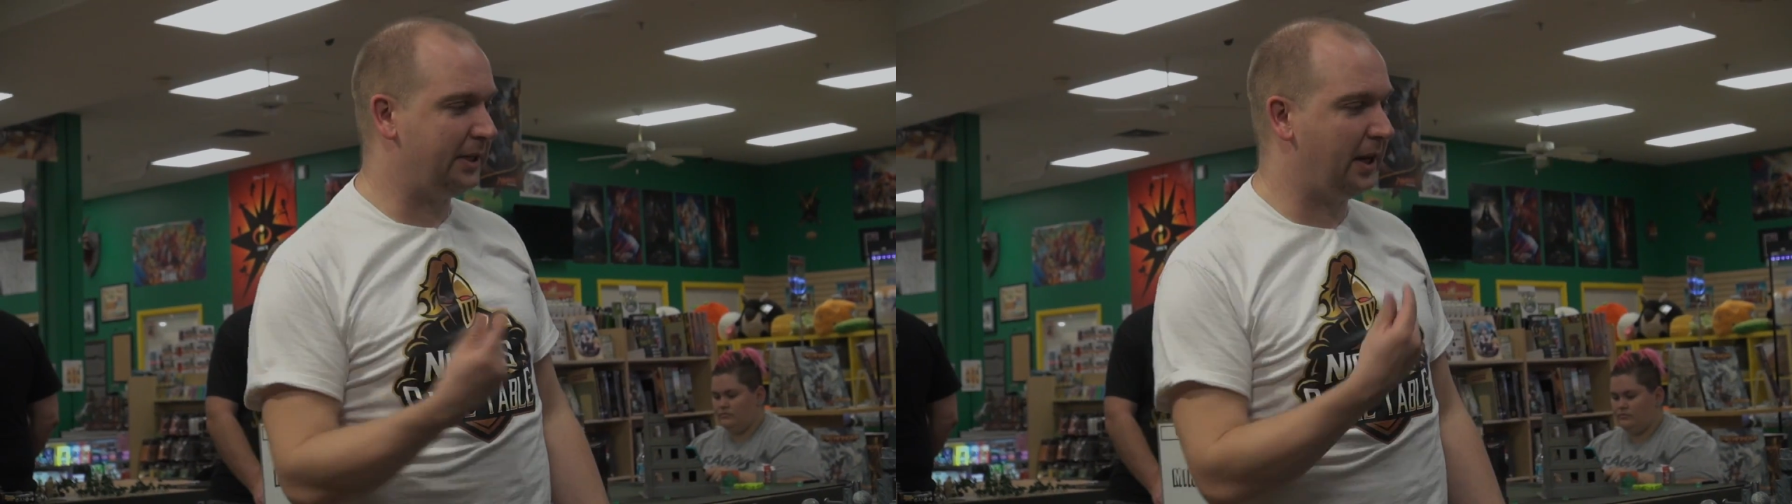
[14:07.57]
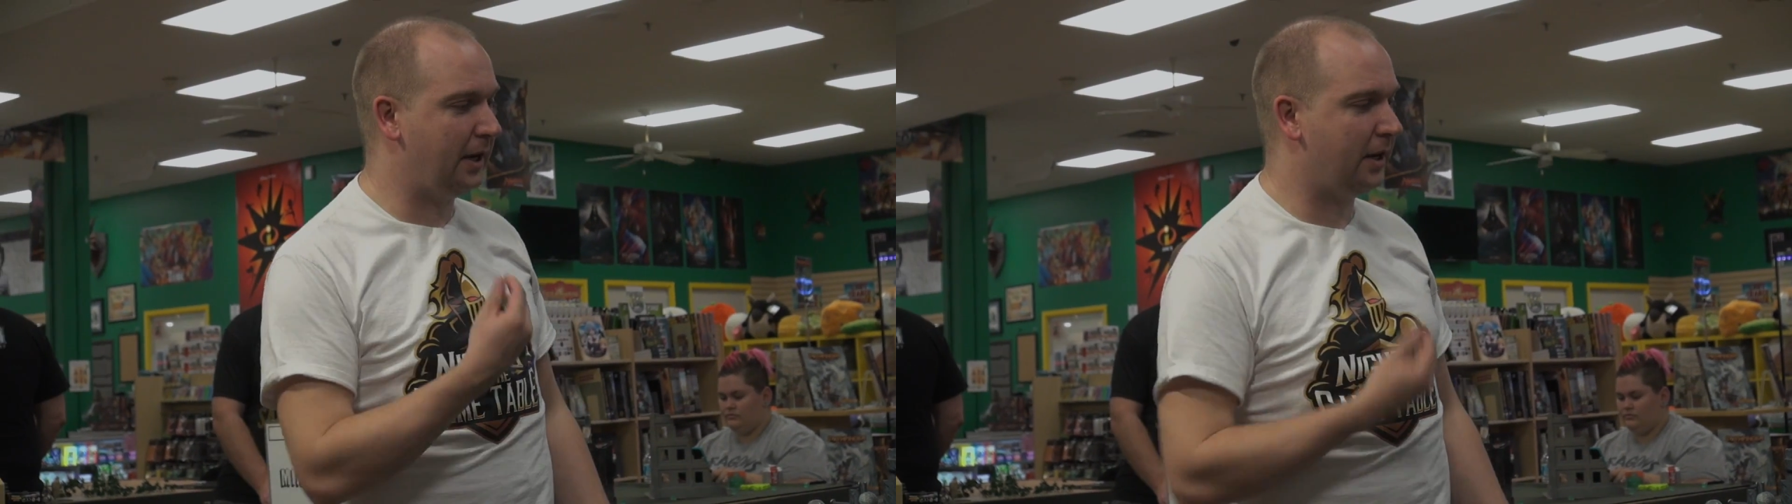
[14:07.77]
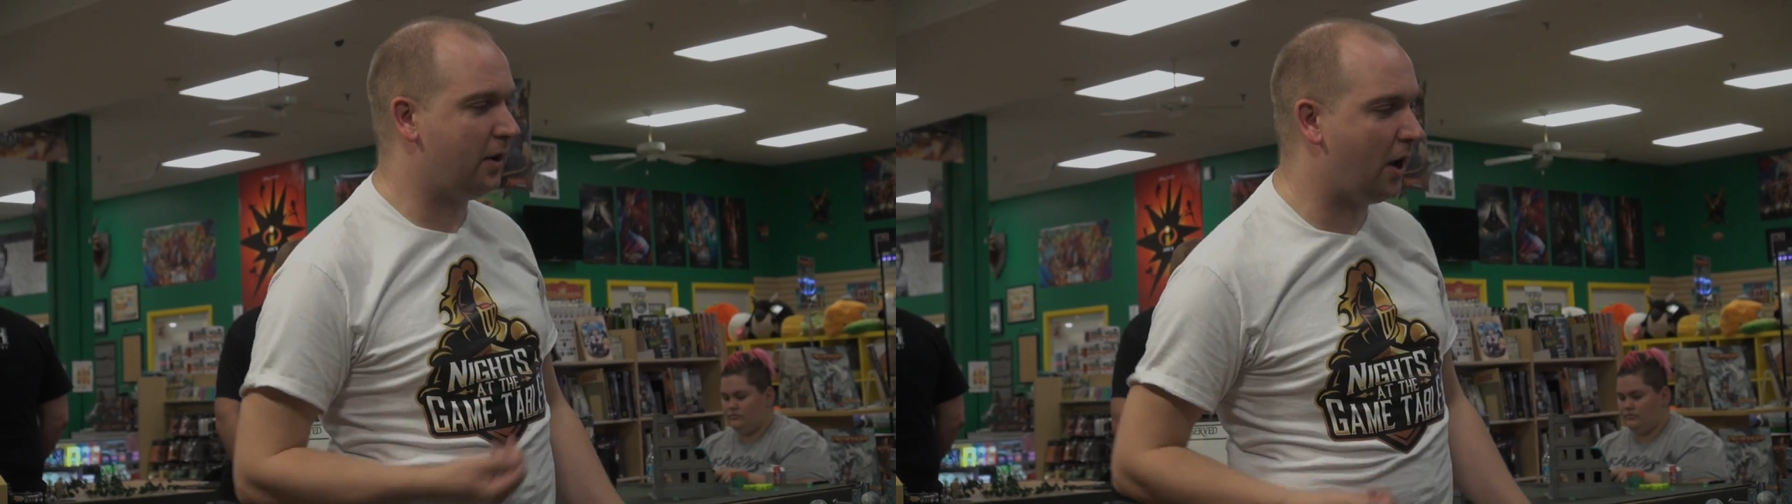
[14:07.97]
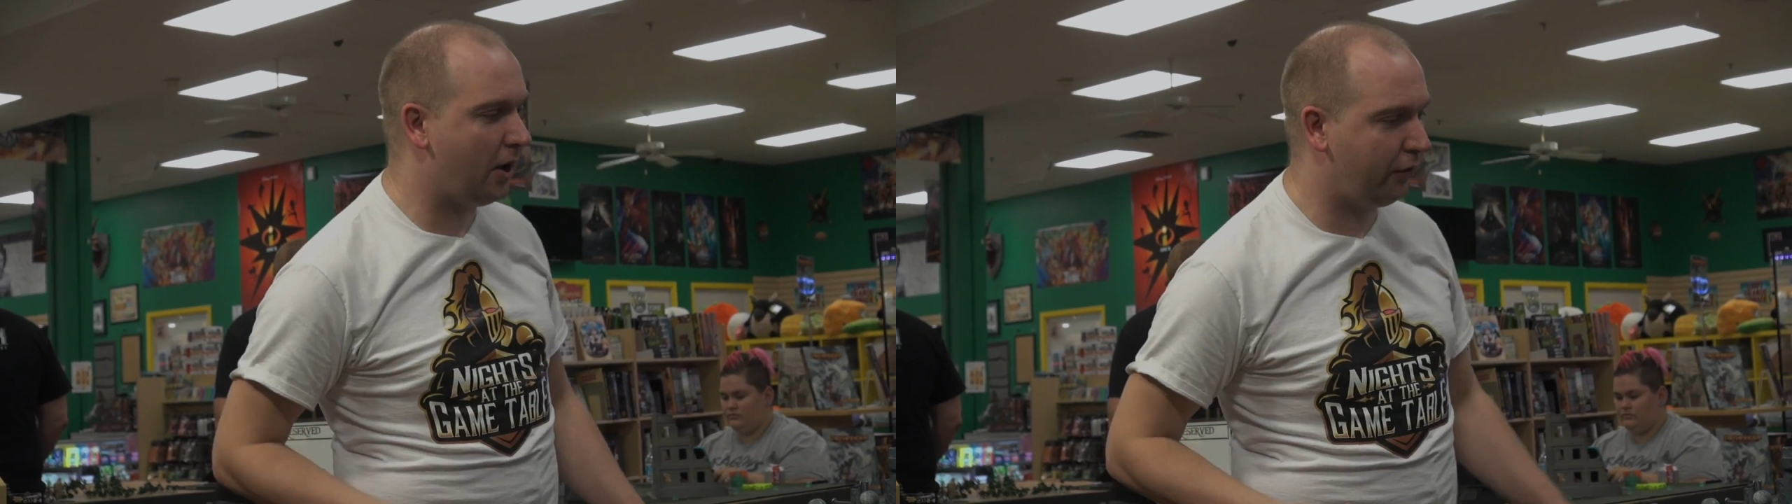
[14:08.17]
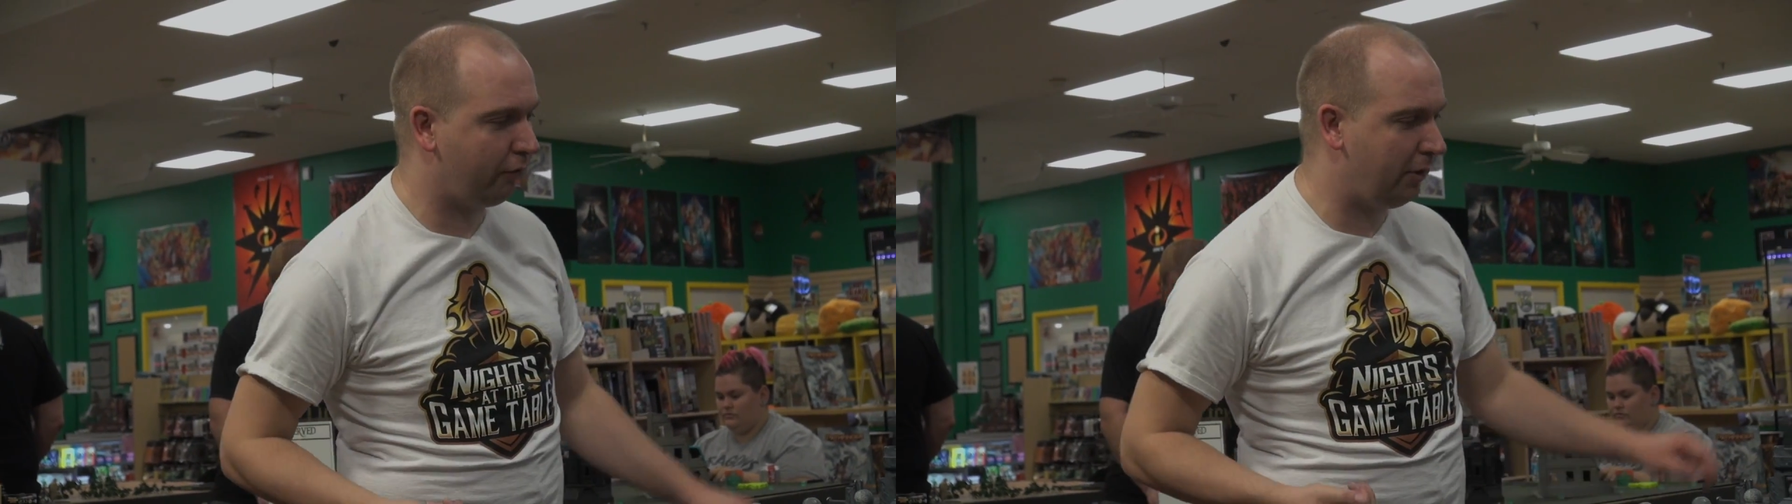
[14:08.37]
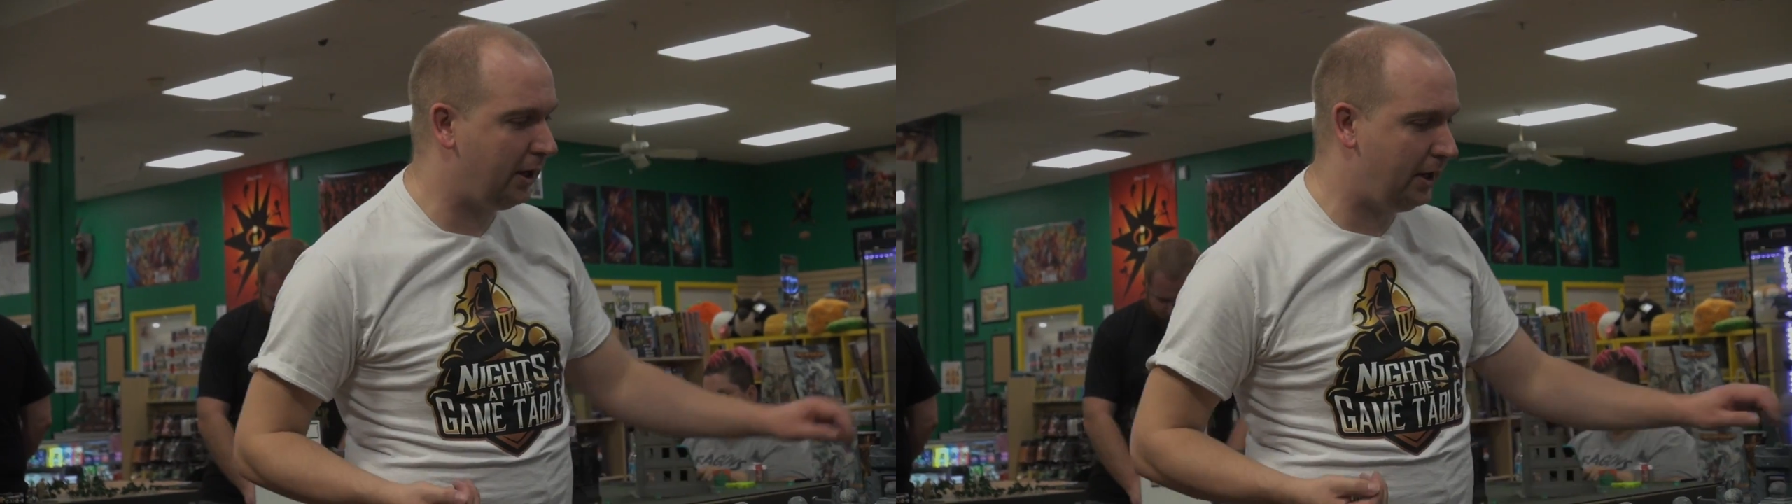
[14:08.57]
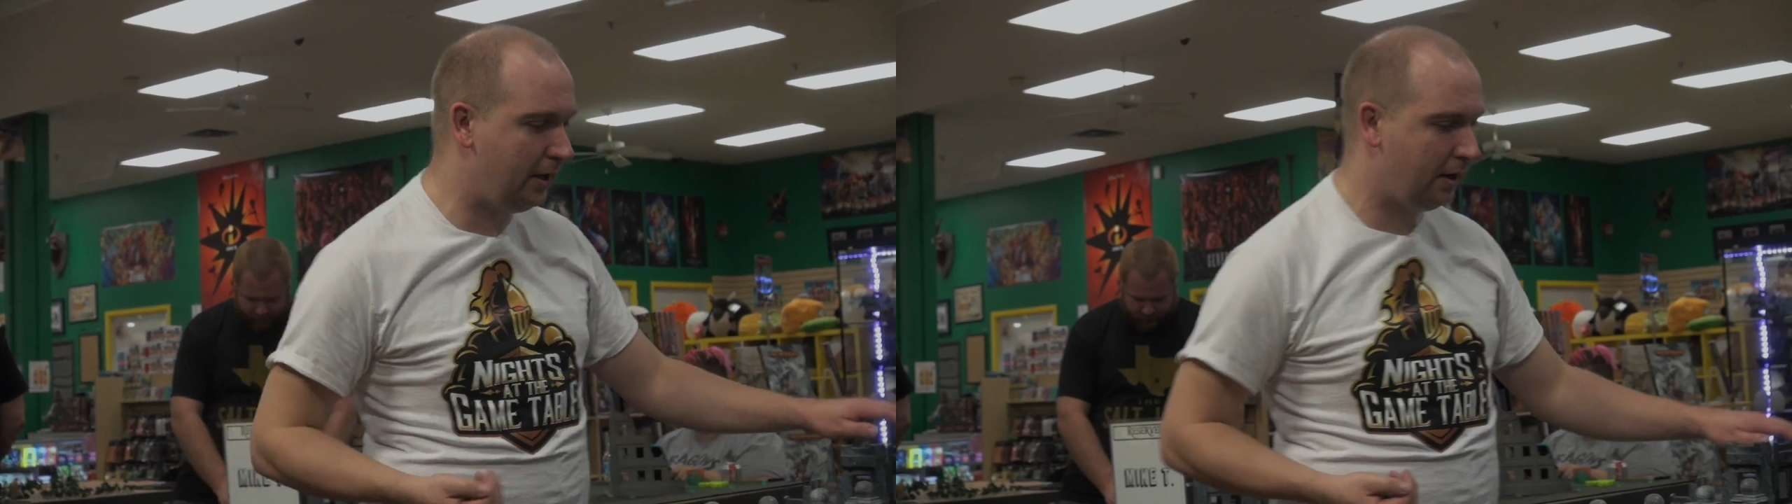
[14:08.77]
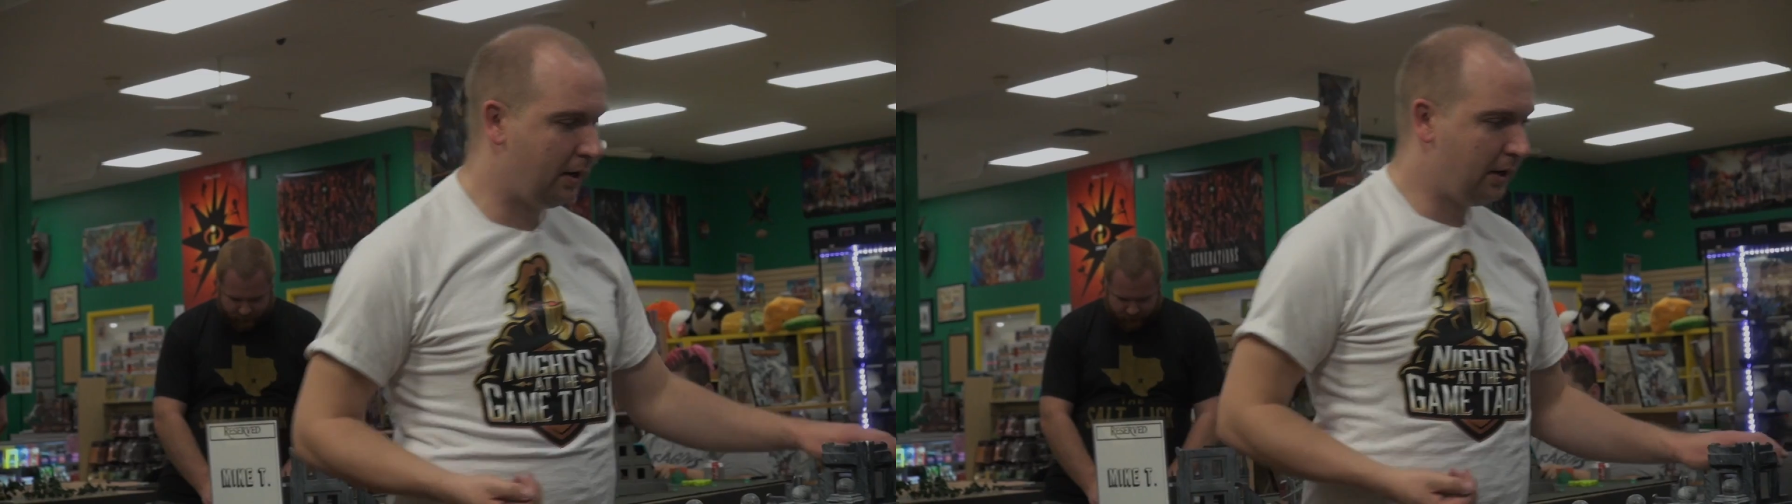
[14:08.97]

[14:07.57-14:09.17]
taking 3